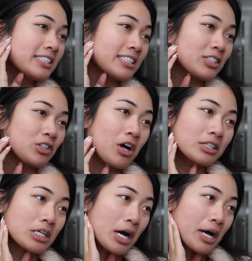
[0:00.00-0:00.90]
such a
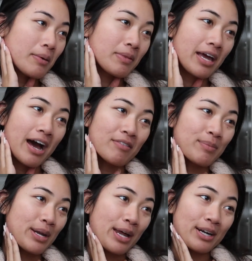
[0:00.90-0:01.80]
long time and they haven't
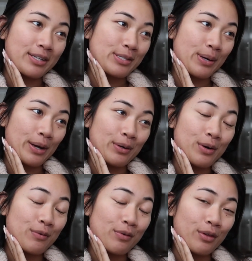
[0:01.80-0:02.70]
been edited, so I don't
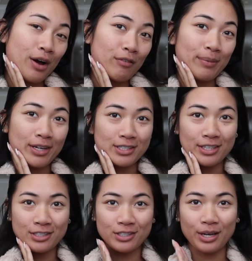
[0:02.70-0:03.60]
know if they'll ever make it to
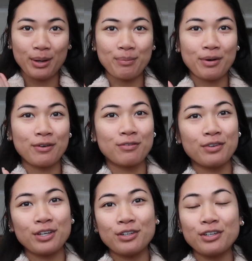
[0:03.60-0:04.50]
the internet, but I
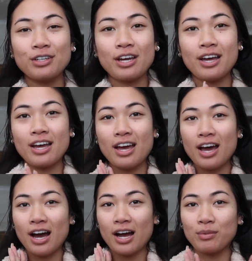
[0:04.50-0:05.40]
figured
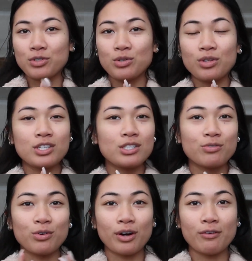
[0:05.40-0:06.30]
I would do this
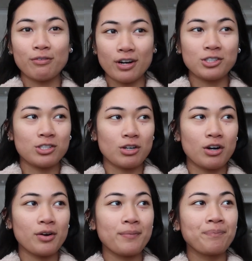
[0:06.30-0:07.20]
for a fresh
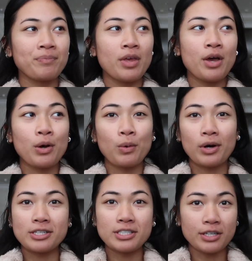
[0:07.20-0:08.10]
start.
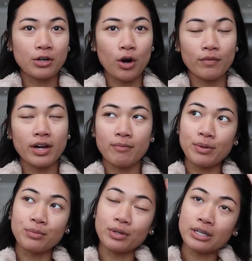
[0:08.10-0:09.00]
Quarantine and COVID have
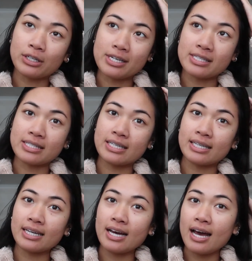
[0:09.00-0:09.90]
been really
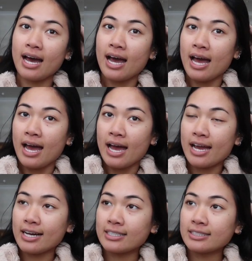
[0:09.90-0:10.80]
crazy,
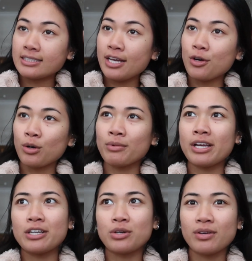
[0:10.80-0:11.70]
and normally
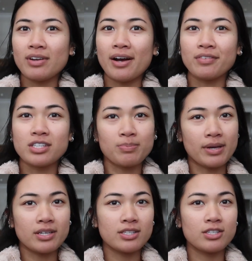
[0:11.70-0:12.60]
I don't even have the
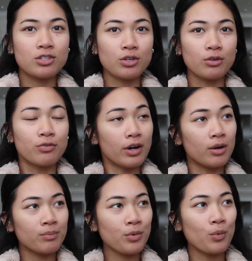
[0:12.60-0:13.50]
space to
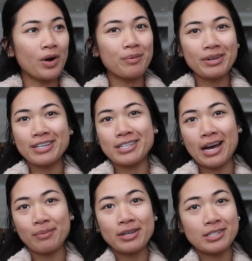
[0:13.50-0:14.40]
film, one, because
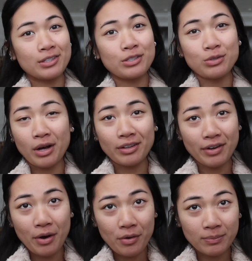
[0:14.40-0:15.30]
I basically do not live
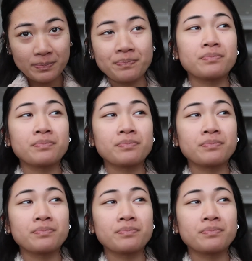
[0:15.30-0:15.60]
at home